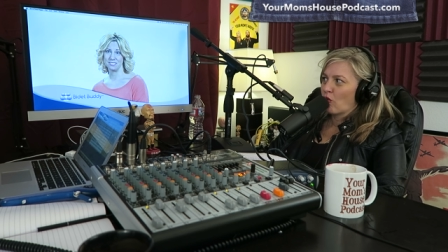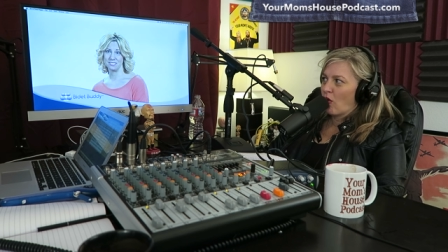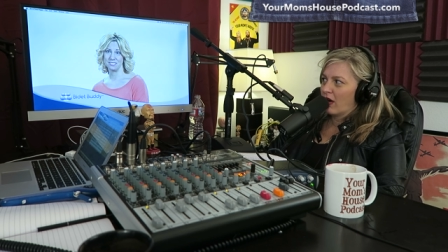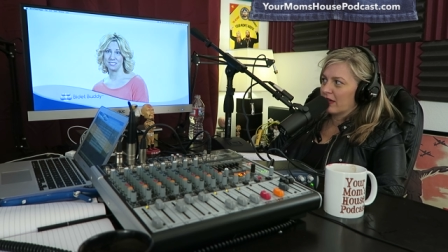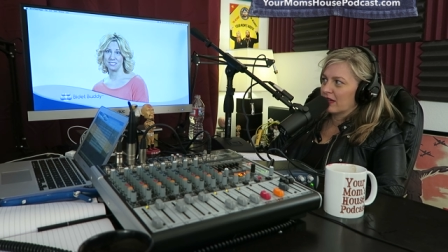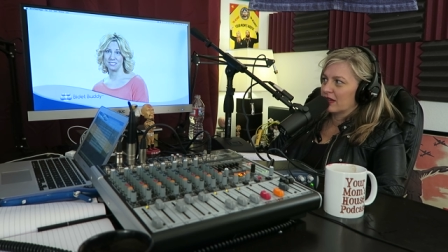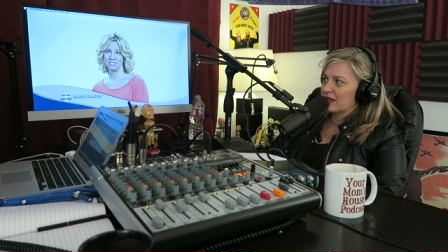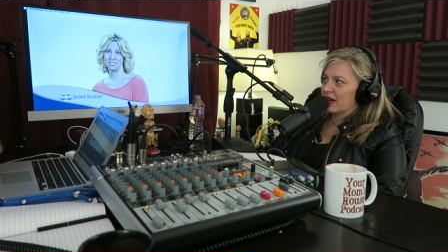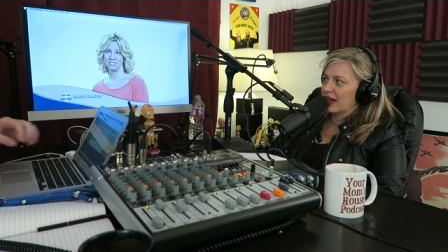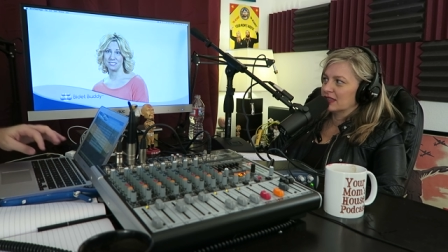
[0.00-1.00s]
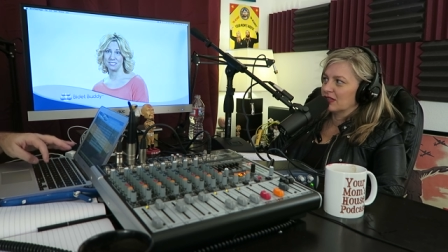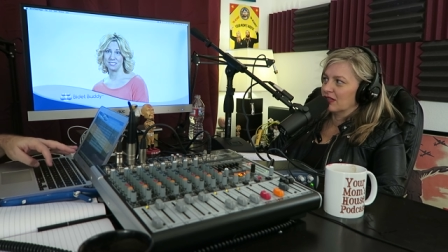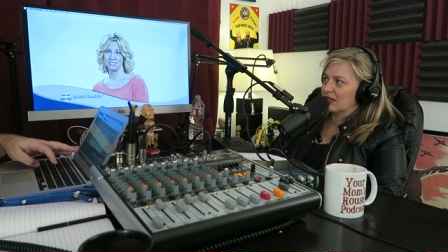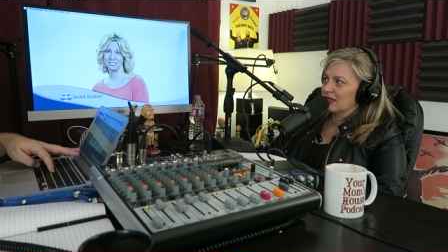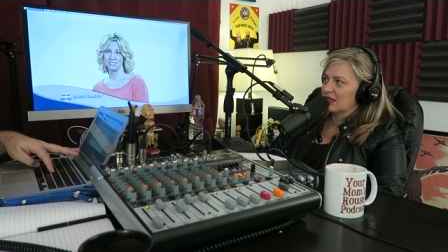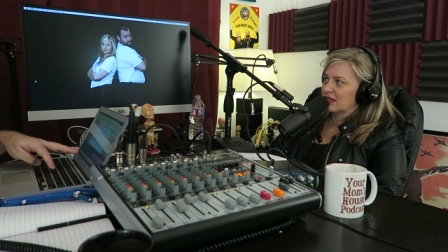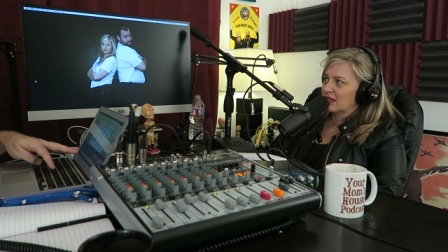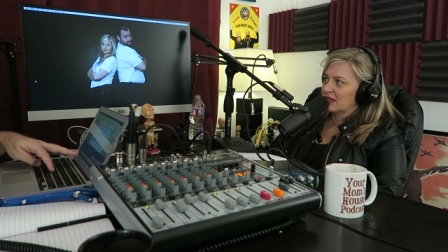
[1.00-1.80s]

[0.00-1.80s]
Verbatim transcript: water on your asshole.